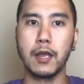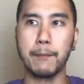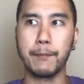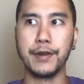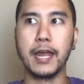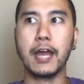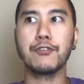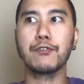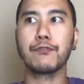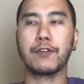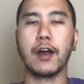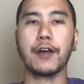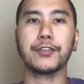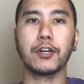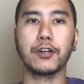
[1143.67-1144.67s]
But now you've
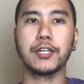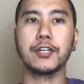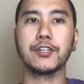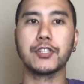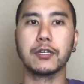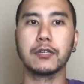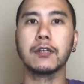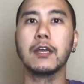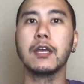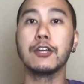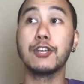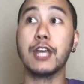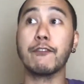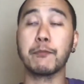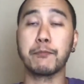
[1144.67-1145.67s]
caught their attention.
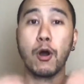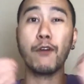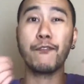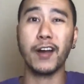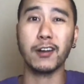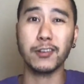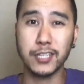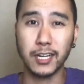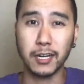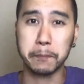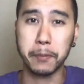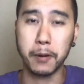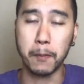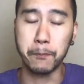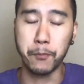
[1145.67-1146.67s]
You have your profile set
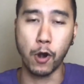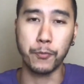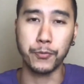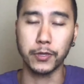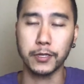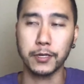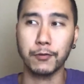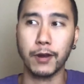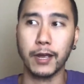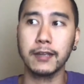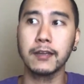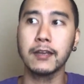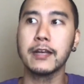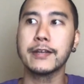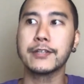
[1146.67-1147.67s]
up appropriately,
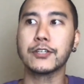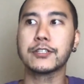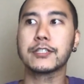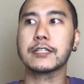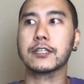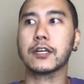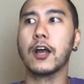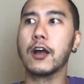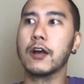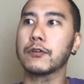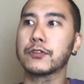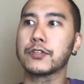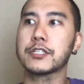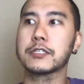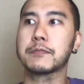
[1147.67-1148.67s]
right? So it says,
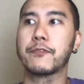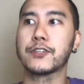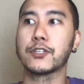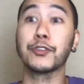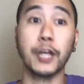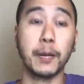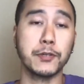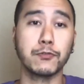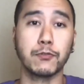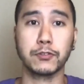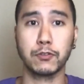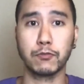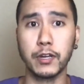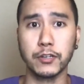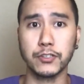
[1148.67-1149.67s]
oh, this physical therapist
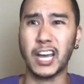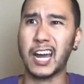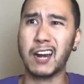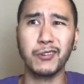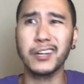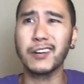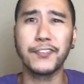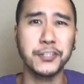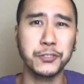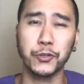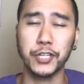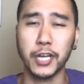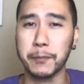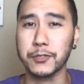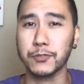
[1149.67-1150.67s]
works with runners. I don't need a physical
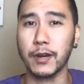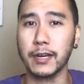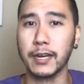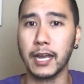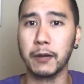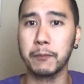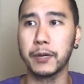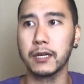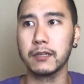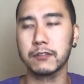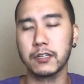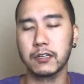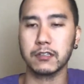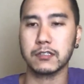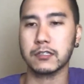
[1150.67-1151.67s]
therapist right now, but
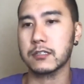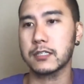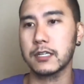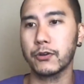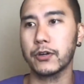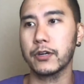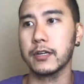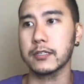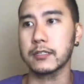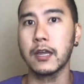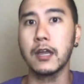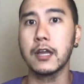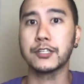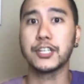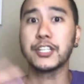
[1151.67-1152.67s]
let's just see what it is.
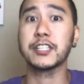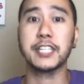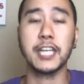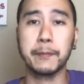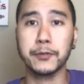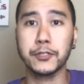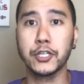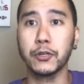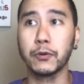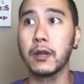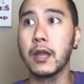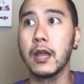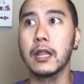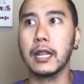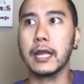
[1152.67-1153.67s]
She's in Tampa
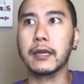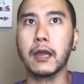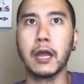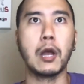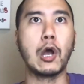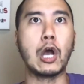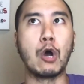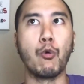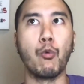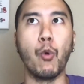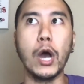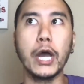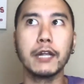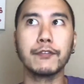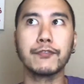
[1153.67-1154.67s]
too. Like,
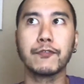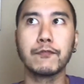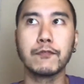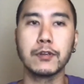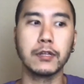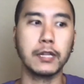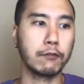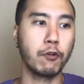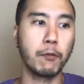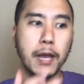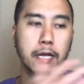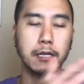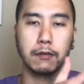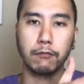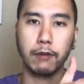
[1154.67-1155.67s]
what if, like
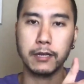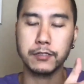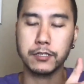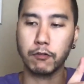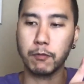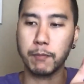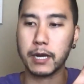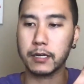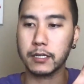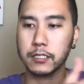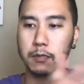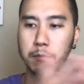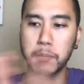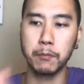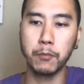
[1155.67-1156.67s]
Rebecca, right? So Rebecca is
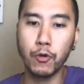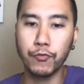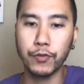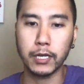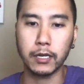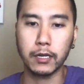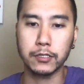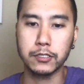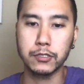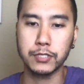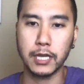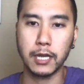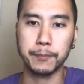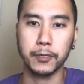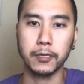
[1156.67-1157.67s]
going to be moving to
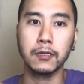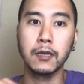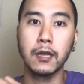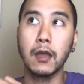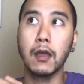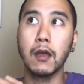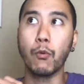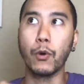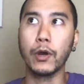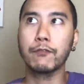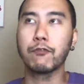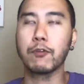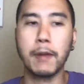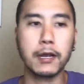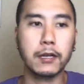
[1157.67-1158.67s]
Tampa. What
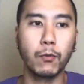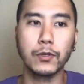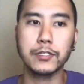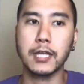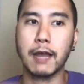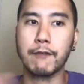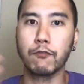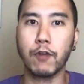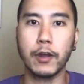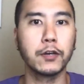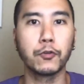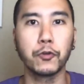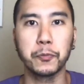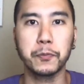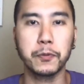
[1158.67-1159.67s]
if Rebecca wants to have a
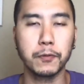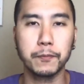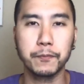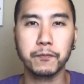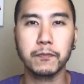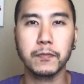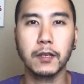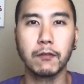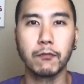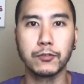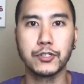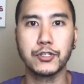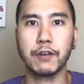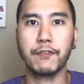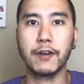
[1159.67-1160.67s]
running group?
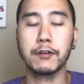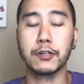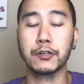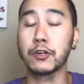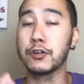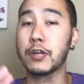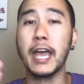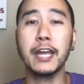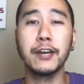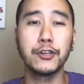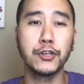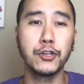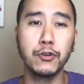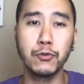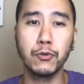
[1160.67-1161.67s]
She's trying to find, hey,
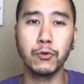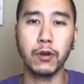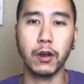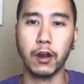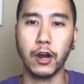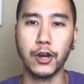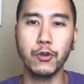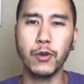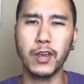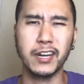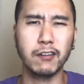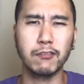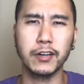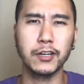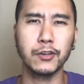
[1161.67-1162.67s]
are you in
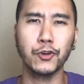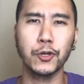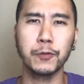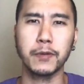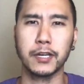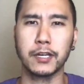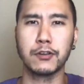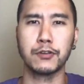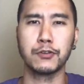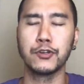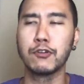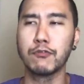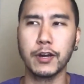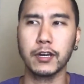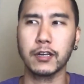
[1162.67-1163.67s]
a running group? Like, you
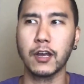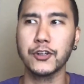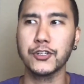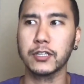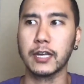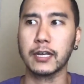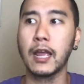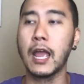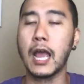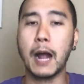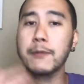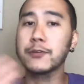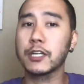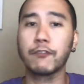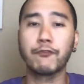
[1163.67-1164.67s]
do running coaching? Like, I
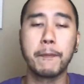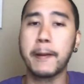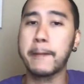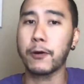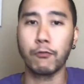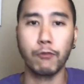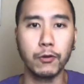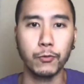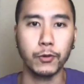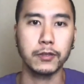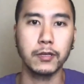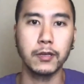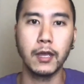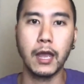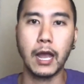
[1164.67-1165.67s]
was looking for people to run
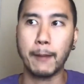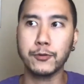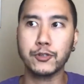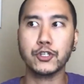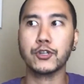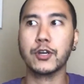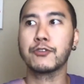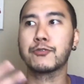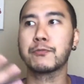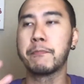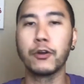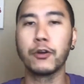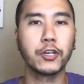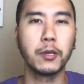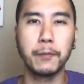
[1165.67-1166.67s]
with. I'm just trying to
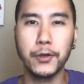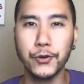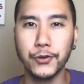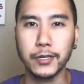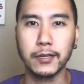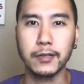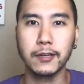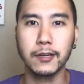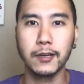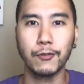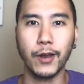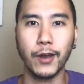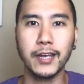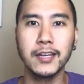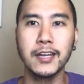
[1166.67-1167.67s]
build a community,
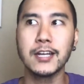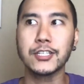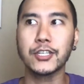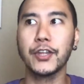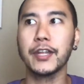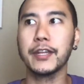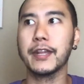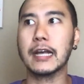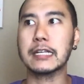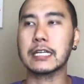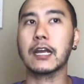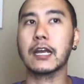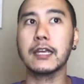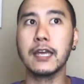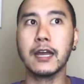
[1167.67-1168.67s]
right? So then I was
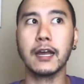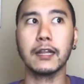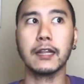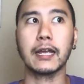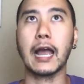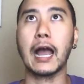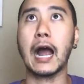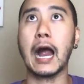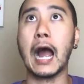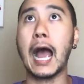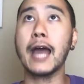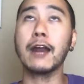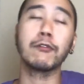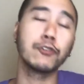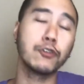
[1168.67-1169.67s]
like, yeah, like,
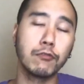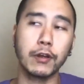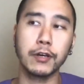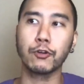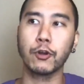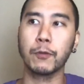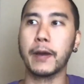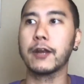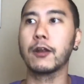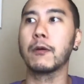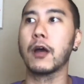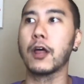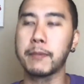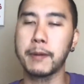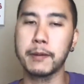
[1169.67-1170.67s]
I don't do running group. I know
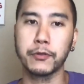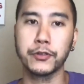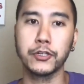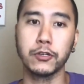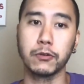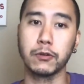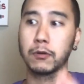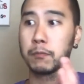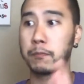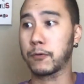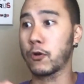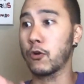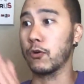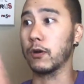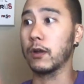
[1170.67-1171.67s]
other people that do.
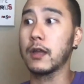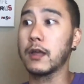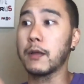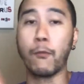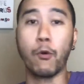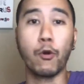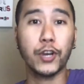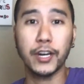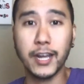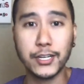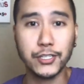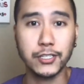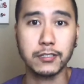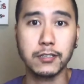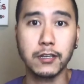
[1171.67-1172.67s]
Cool. More
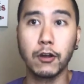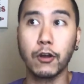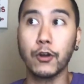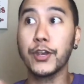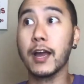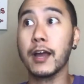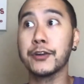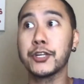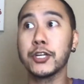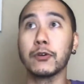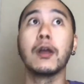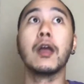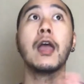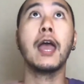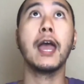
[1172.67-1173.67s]
connections. Oh yeah, I
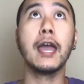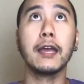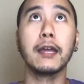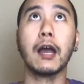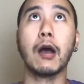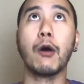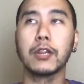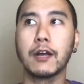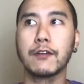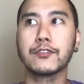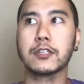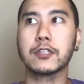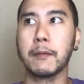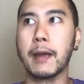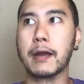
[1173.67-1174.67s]
do. Hey, I would love to
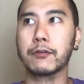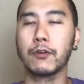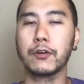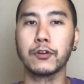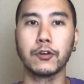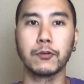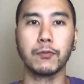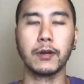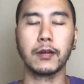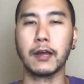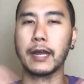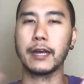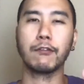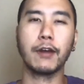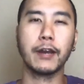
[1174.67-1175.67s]
start back with running group. Right?
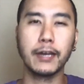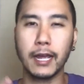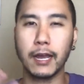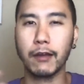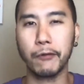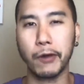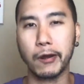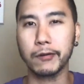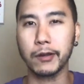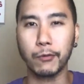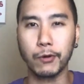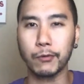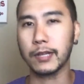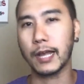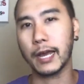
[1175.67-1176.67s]
I know right now, I don't know
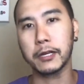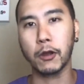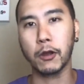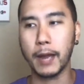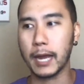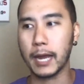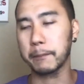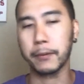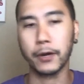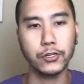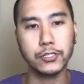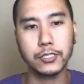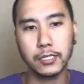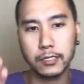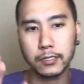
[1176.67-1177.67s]
when we're allowed to go back in
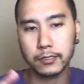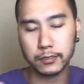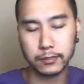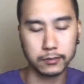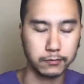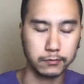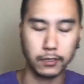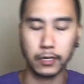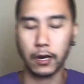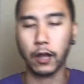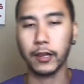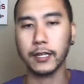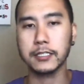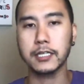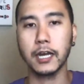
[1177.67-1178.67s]
person and
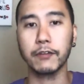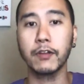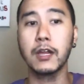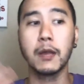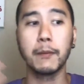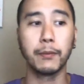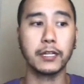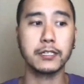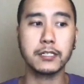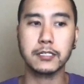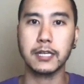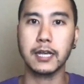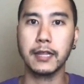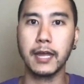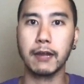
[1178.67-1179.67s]
all that stuff. But let's
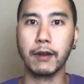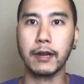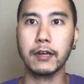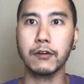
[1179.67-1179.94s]
just say that, right?